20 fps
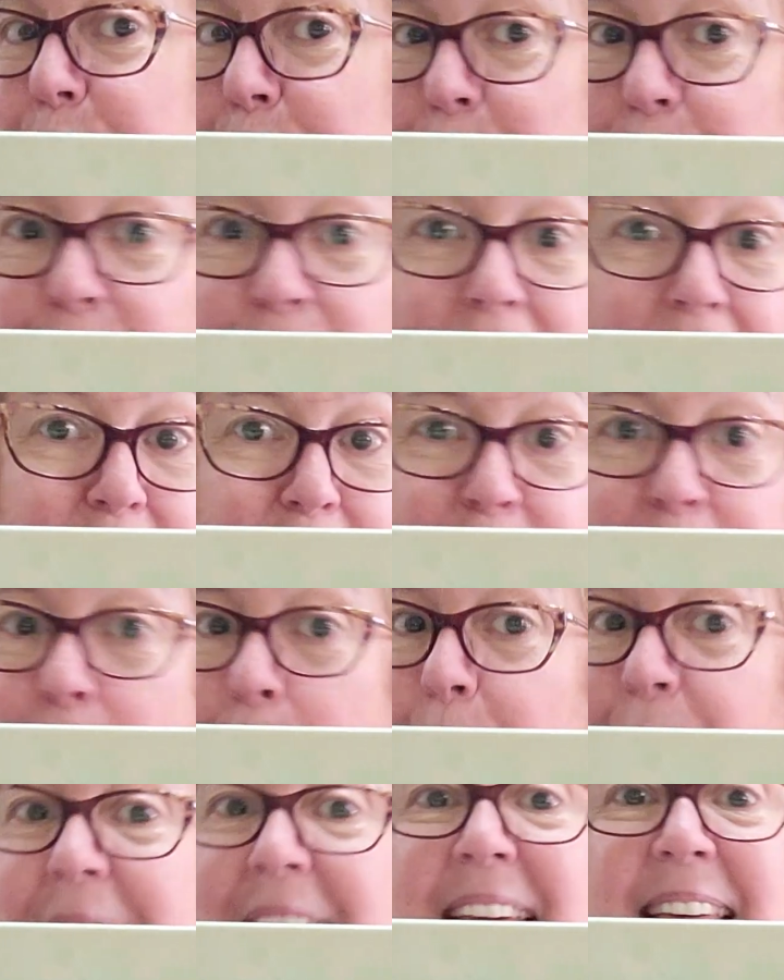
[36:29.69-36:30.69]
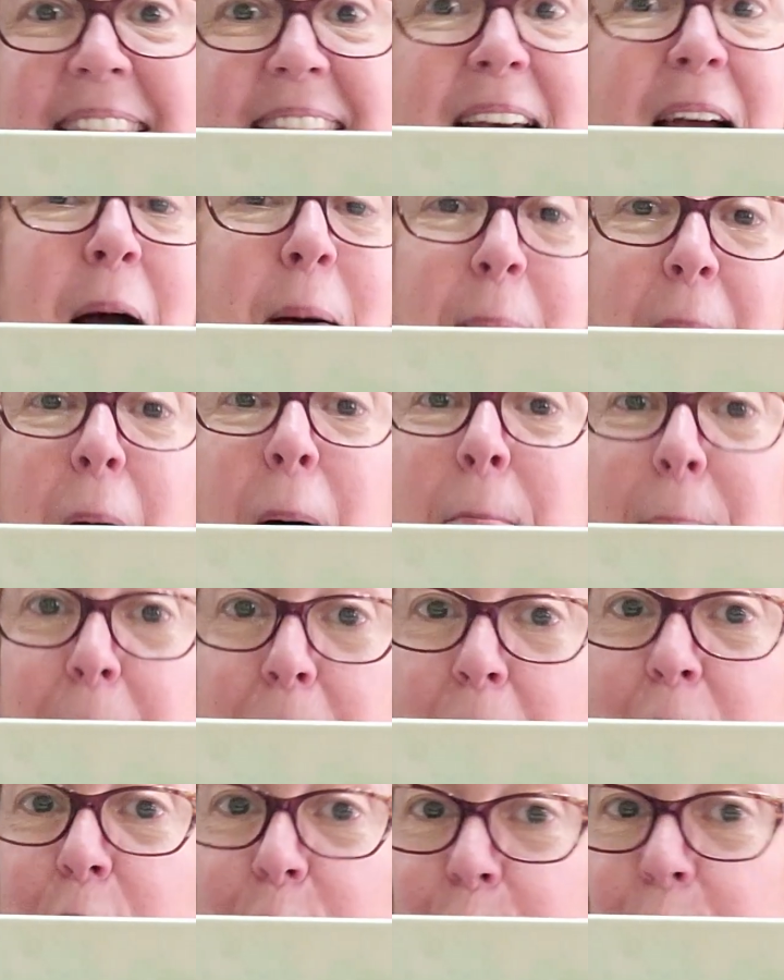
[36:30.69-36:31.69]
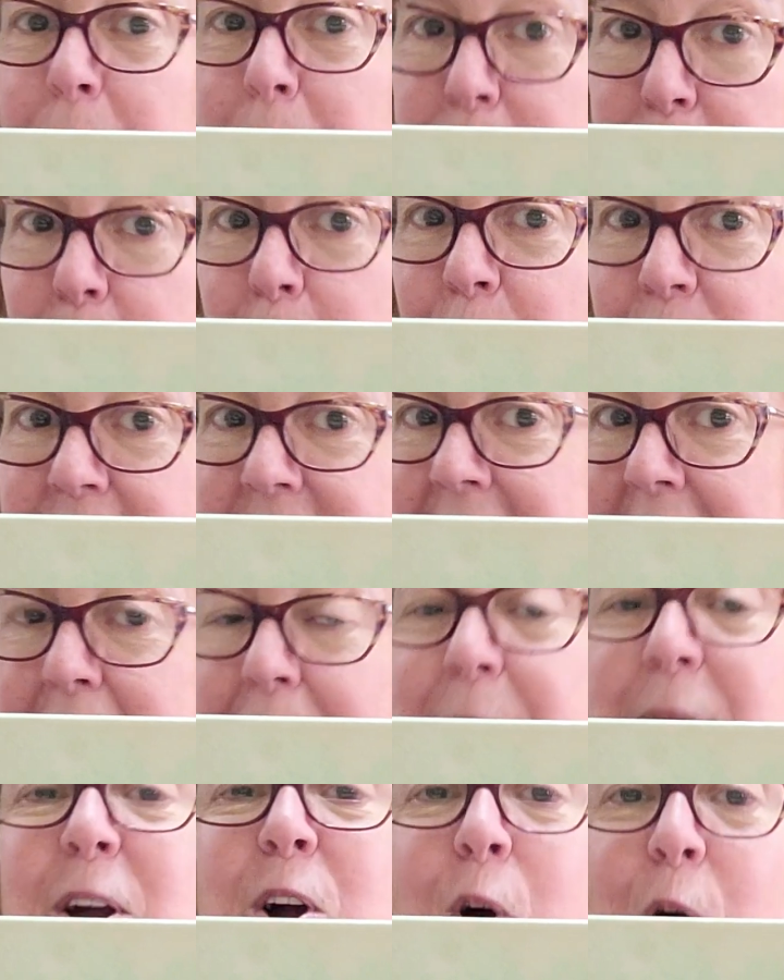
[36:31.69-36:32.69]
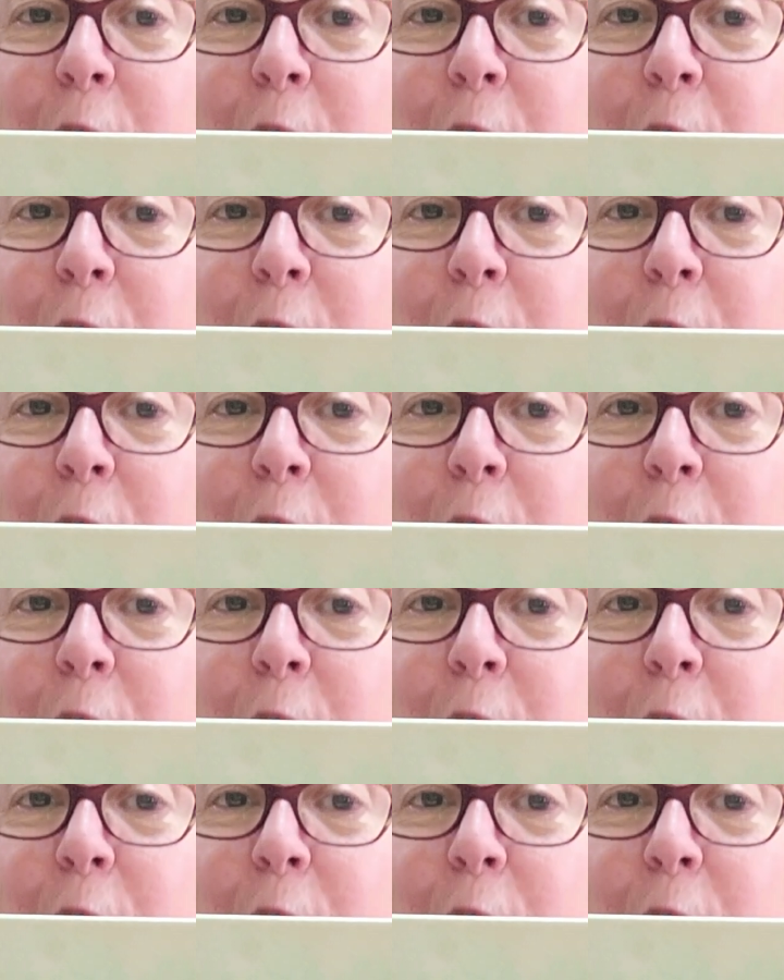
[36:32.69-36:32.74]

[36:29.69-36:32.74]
do not know anything about modern board gaming